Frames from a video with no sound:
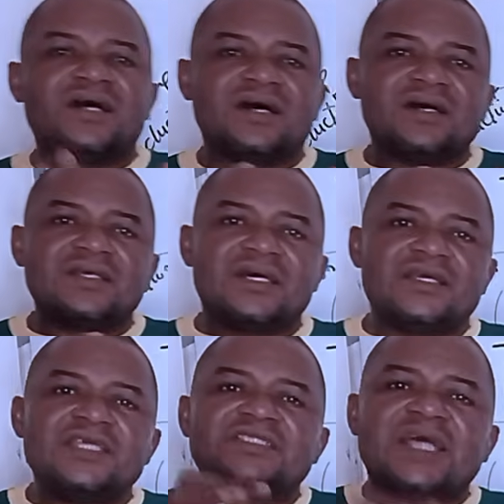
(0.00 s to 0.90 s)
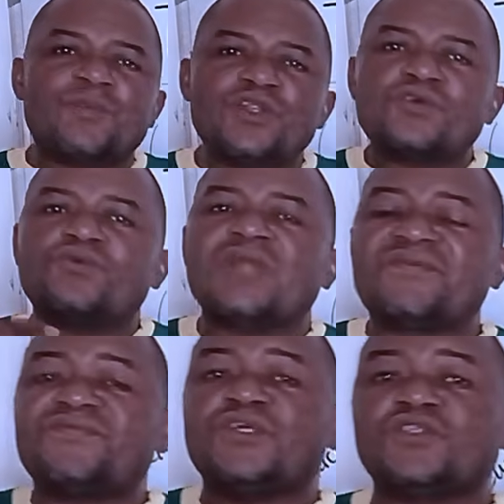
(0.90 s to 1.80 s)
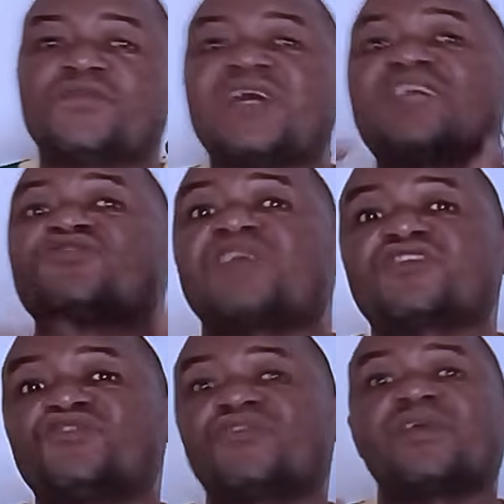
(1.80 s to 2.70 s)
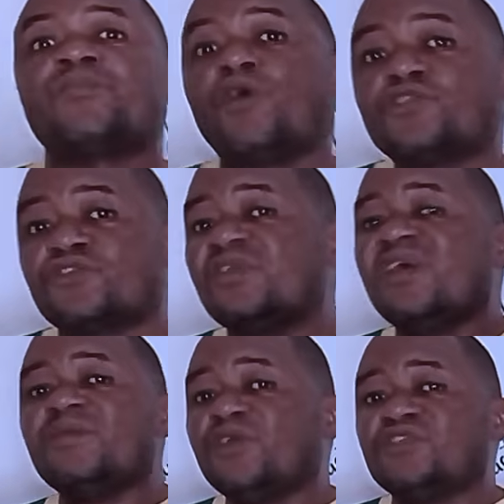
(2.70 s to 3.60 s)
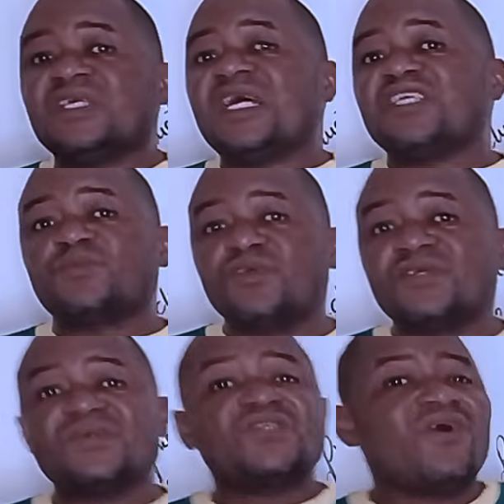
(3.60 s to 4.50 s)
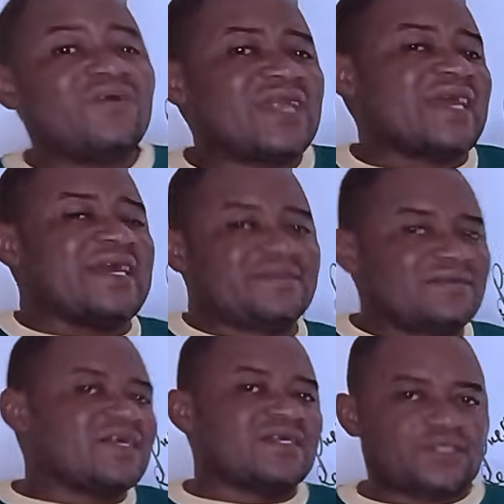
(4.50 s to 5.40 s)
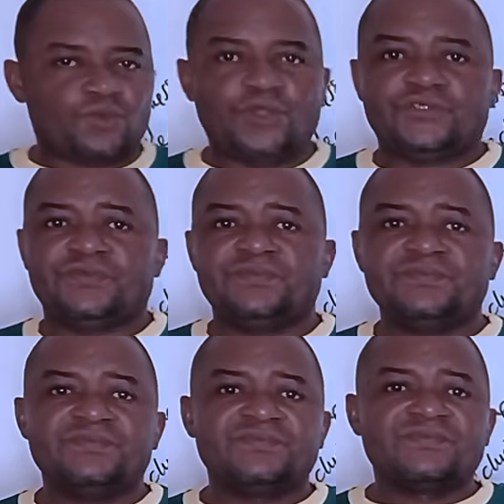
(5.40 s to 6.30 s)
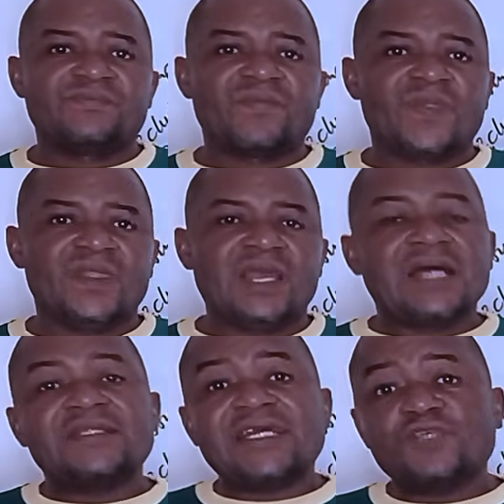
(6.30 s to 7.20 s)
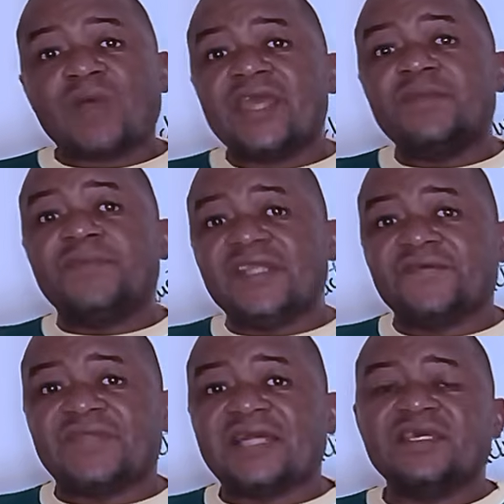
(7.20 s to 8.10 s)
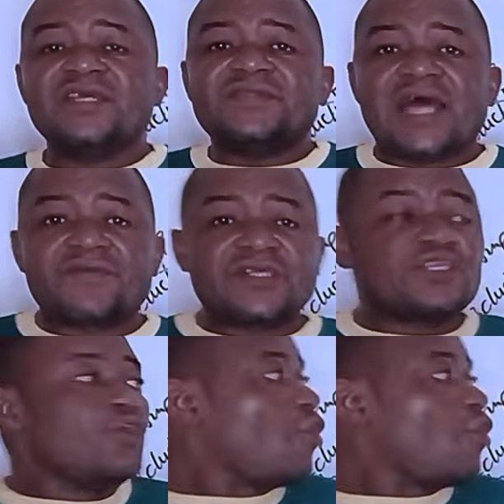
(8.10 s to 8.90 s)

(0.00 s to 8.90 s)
intermolecular forces of attraction or repulsion between gas molecules, unlike ideal gas equation. And that is why he believed that there is